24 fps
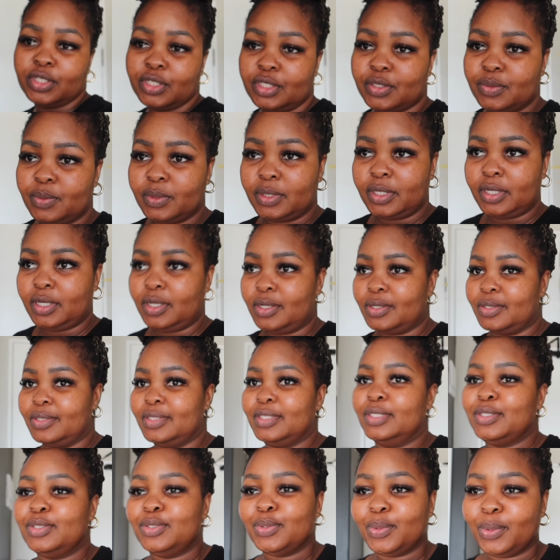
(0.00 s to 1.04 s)
Just want to lock
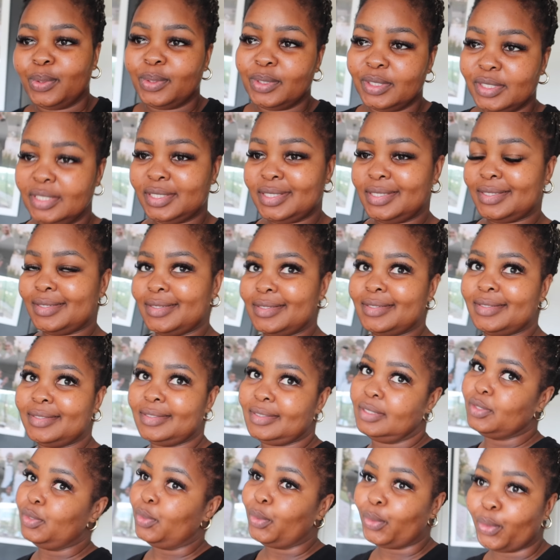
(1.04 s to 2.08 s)
the doors
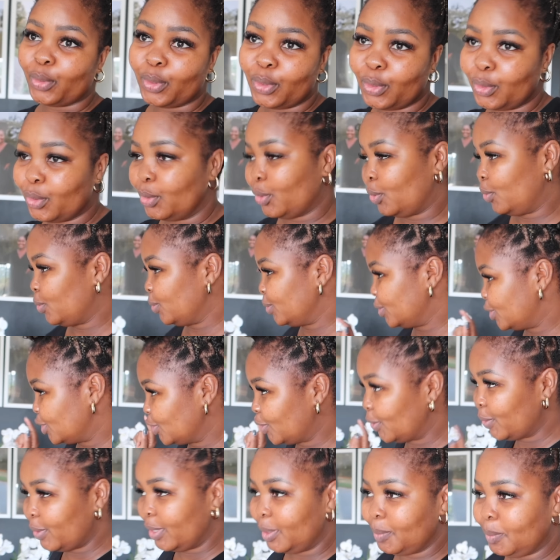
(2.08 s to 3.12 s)
because you don't know who's
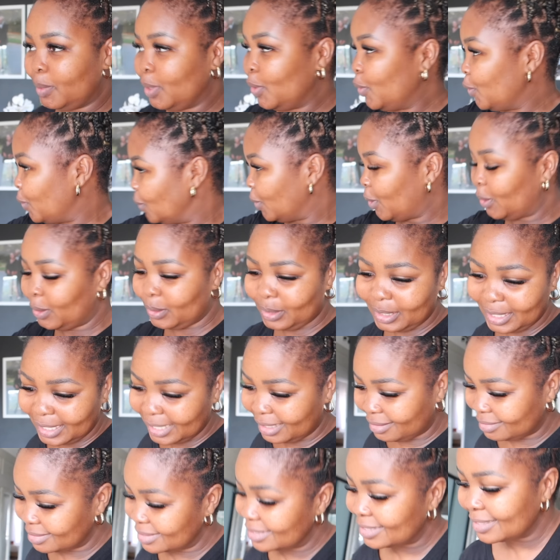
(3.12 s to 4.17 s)
creepy crawling
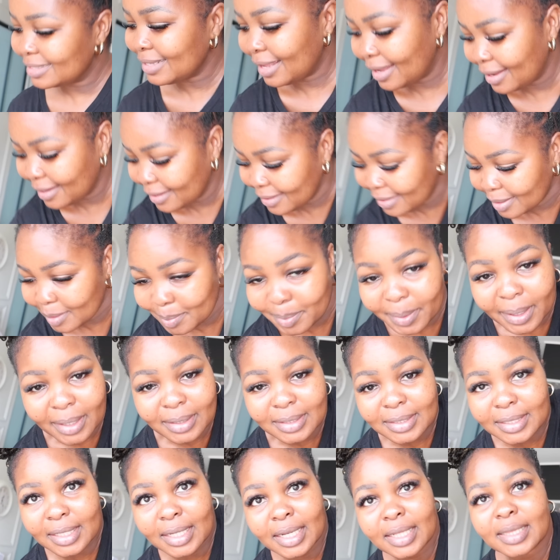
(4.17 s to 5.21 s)
outside
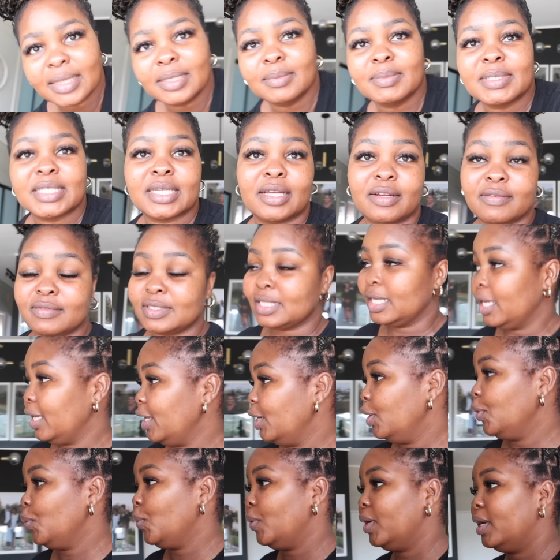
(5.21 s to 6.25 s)
about to let themselves
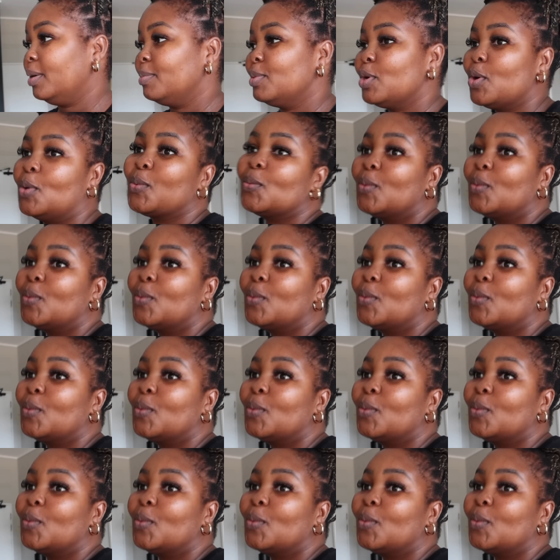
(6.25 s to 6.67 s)
in when I'm not